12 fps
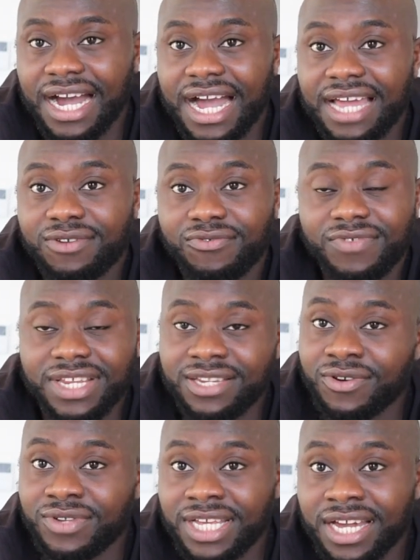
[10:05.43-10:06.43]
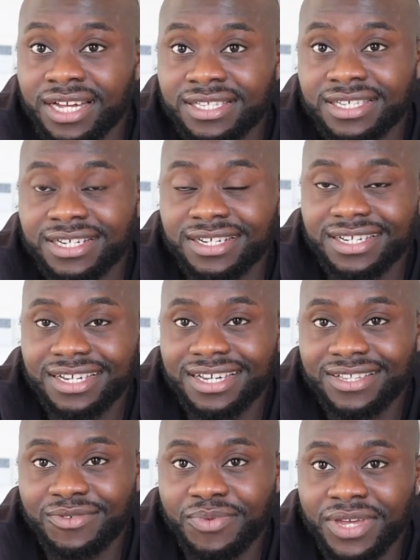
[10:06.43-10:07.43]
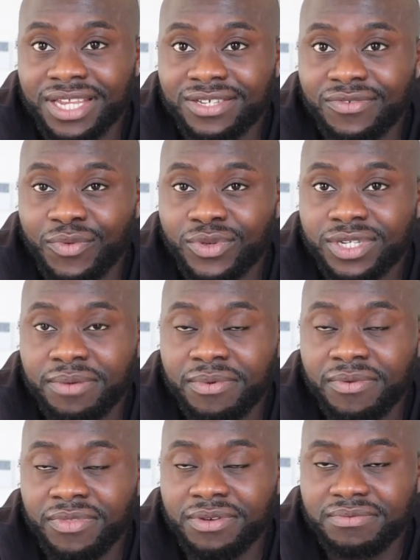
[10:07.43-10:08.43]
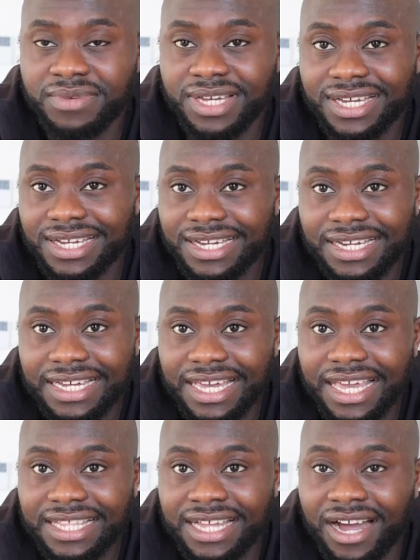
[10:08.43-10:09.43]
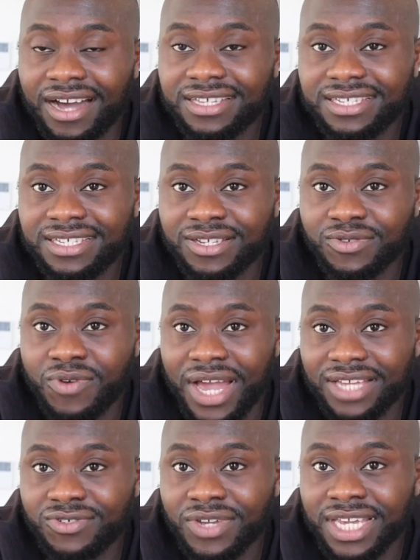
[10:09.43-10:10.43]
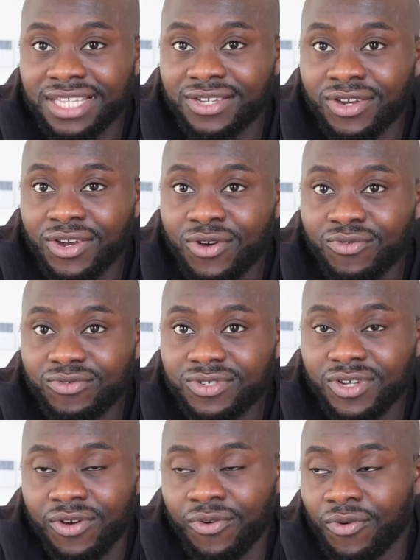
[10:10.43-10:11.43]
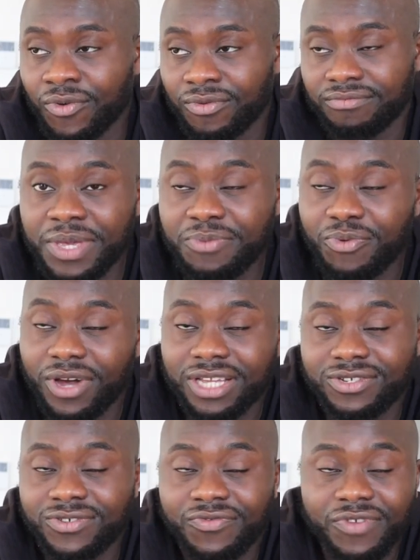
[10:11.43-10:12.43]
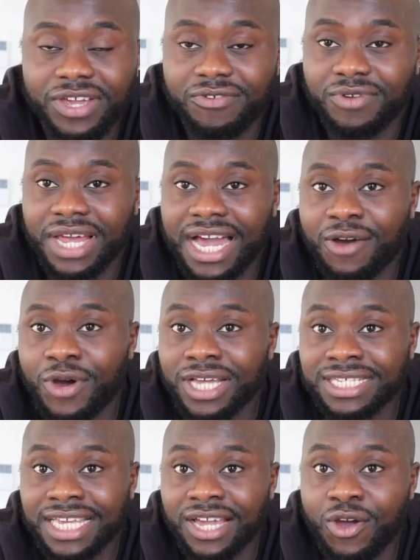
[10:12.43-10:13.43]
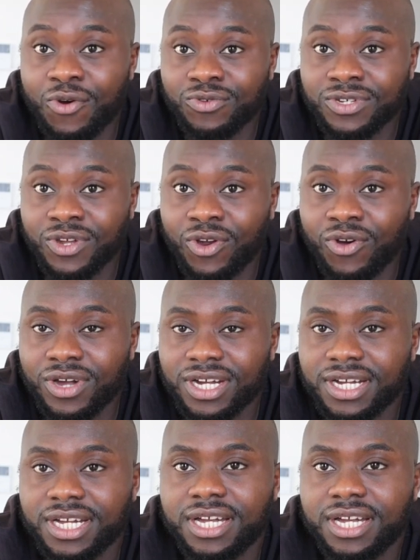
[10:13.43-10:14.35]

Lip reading: I don't really know the answer, to be honest with you. Some of them, the answers is quite tricky to know, so people are just figuring it out as it goes along.